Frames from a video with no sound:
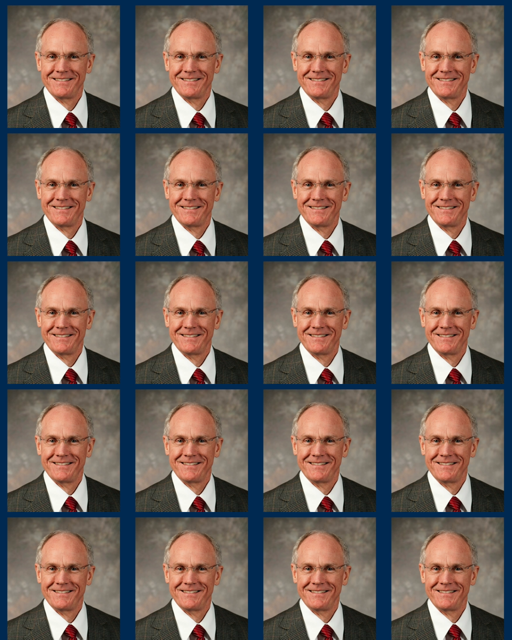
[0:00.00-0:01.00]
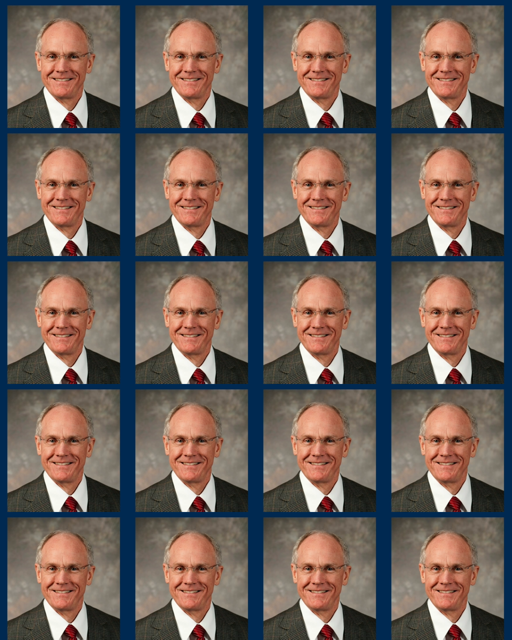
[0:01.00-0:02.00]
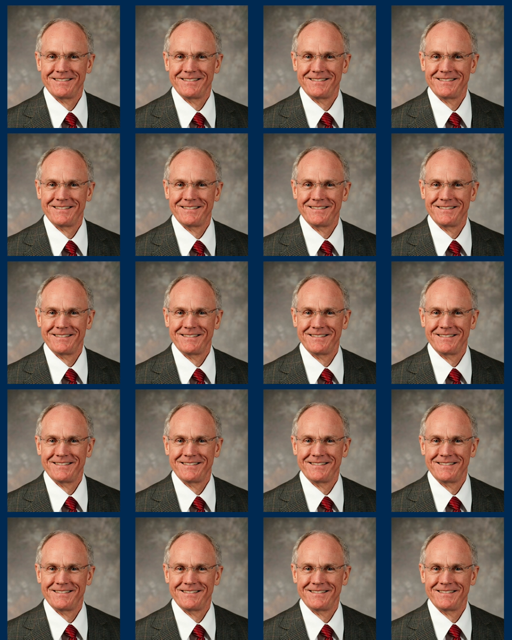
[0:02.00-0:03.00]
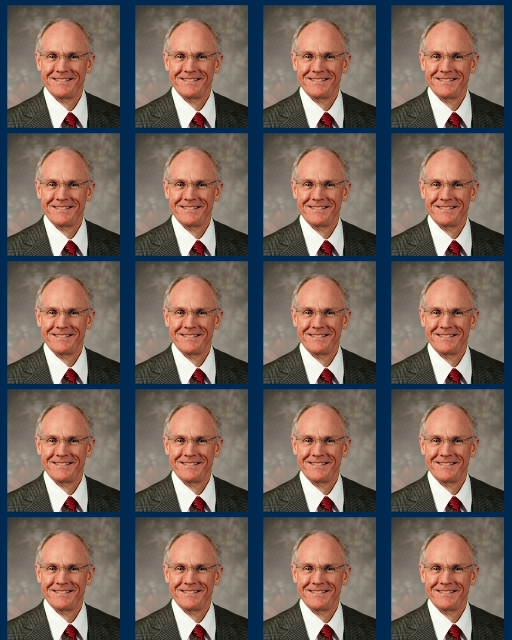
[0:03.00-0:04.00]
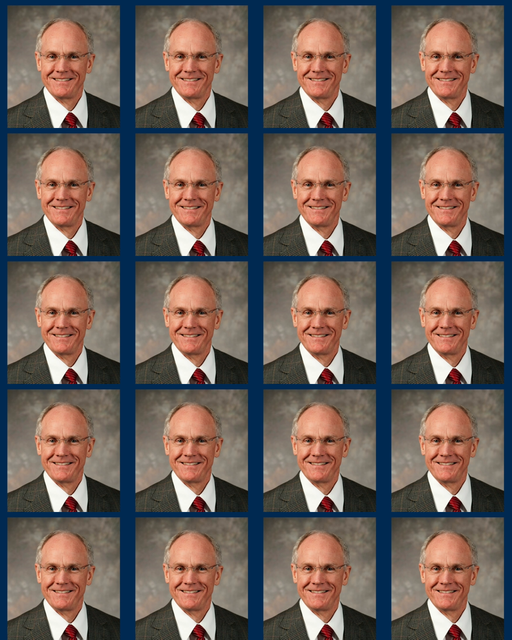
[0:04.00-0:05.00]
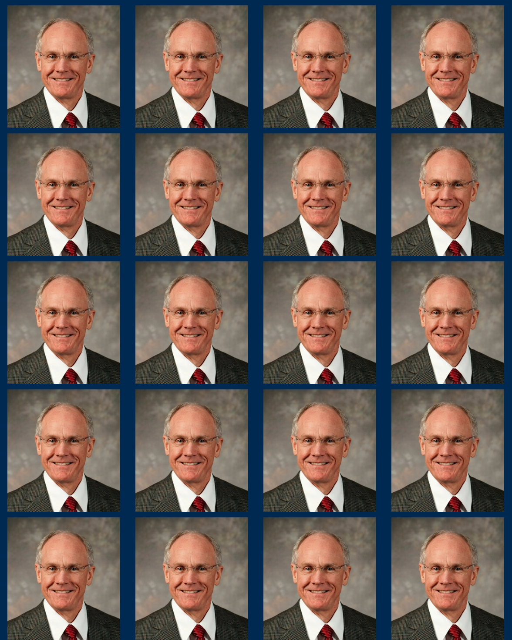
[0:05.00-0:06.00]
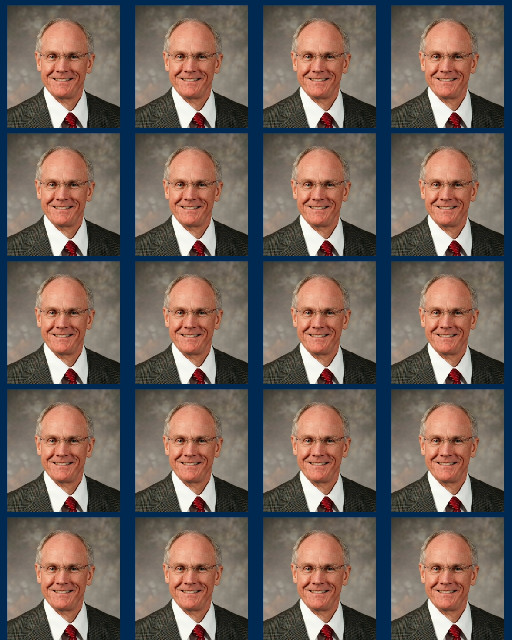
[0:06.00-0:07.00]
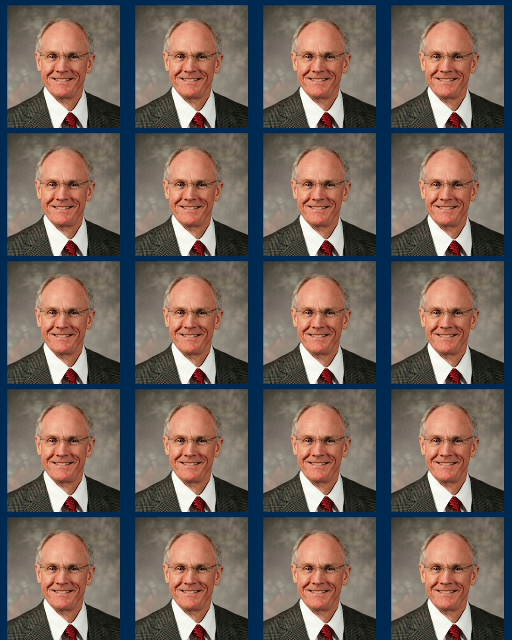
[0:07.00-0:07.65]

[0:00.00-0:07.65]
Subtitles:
[no speech]